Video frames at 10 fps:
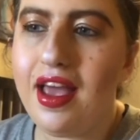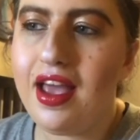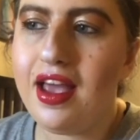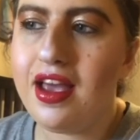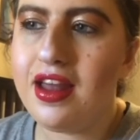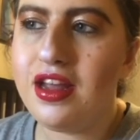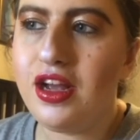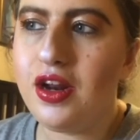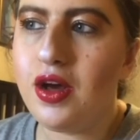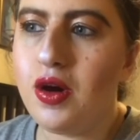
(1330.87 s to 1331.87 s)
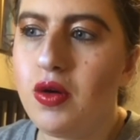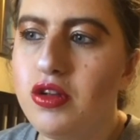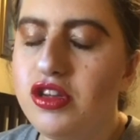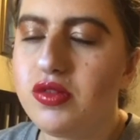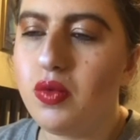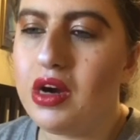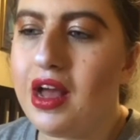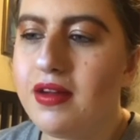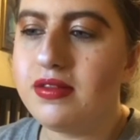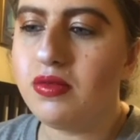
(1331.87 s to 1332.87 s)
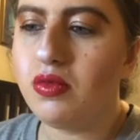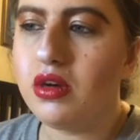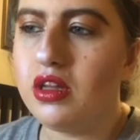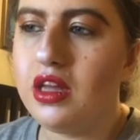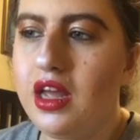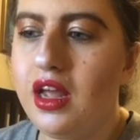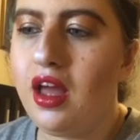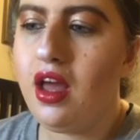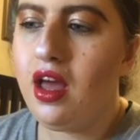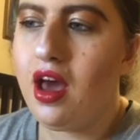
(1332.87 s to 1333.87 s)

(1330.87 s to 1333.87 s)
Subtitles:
and, you know, just want to have some really